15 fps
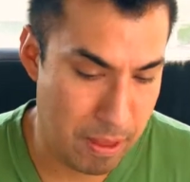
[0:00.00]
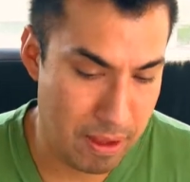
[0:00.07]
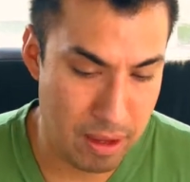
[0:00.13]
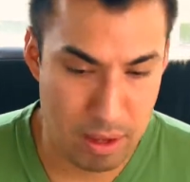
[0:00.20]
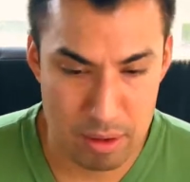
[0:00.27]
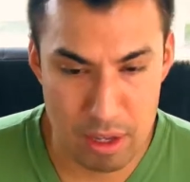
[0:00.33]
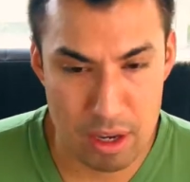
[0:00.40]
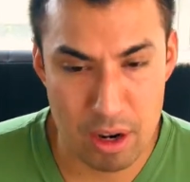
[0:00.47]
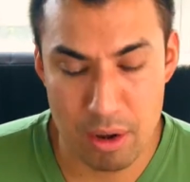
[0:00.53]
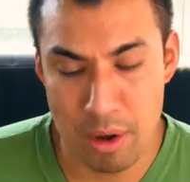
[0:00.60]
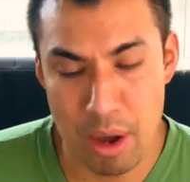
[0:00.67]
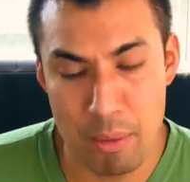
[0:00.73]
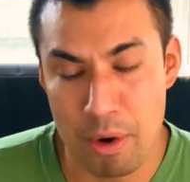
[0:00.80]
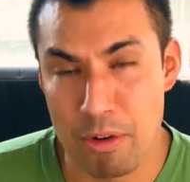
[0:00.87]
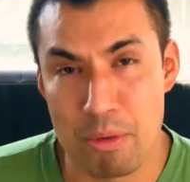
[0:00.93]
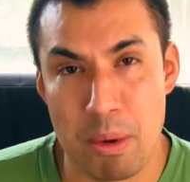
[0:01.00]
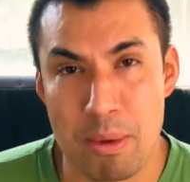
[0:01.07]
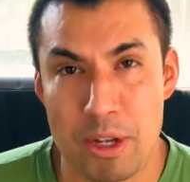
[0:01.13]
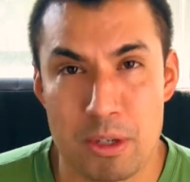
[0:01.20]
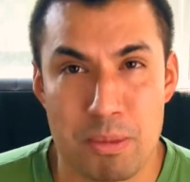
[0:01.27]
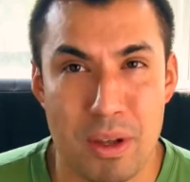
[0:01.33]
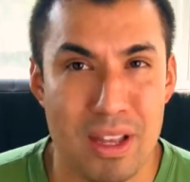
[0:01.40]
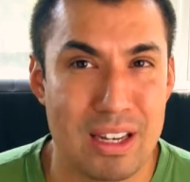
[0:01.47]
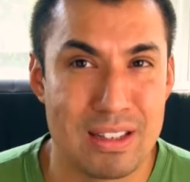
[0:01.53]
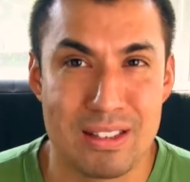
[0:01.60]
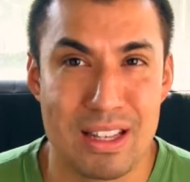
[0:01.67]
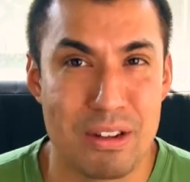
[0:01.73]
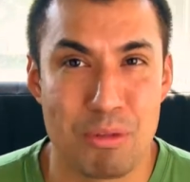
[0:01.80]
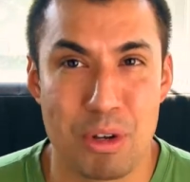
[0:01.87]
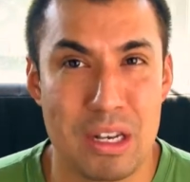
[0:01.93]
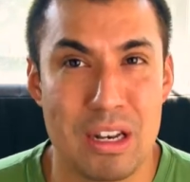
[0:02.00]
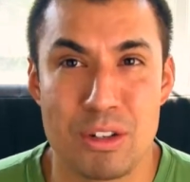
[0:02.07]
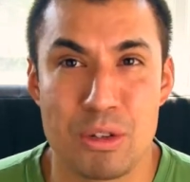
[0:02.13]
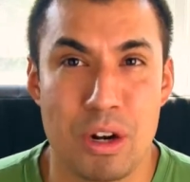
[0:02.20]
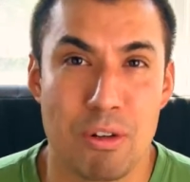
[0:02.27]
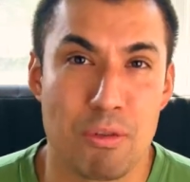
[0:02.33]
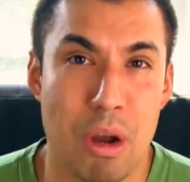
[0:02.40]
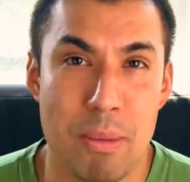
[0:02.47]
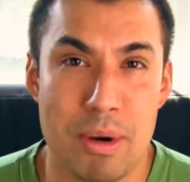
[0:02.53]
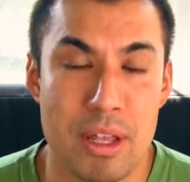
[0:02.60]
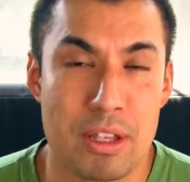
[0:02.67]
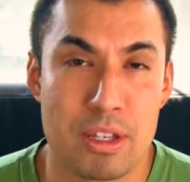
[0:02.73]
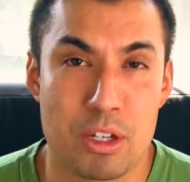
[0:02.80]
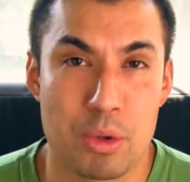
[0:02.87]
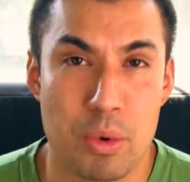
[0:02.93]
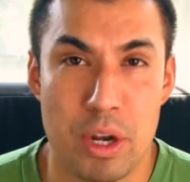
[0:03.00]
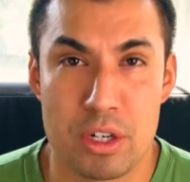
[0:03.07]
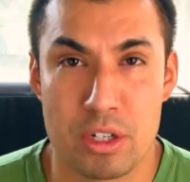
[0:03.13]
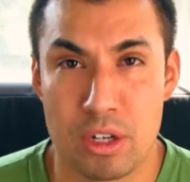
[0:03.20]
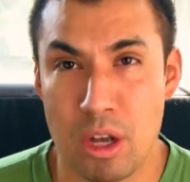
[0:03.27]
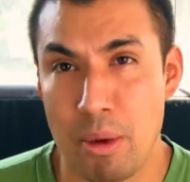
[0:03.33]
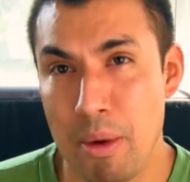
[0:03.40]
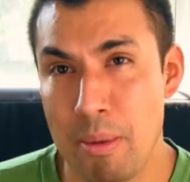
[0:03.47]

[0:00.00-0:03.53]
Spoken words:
I went over my minutes, but like they really didn't try to remedy the situation at all.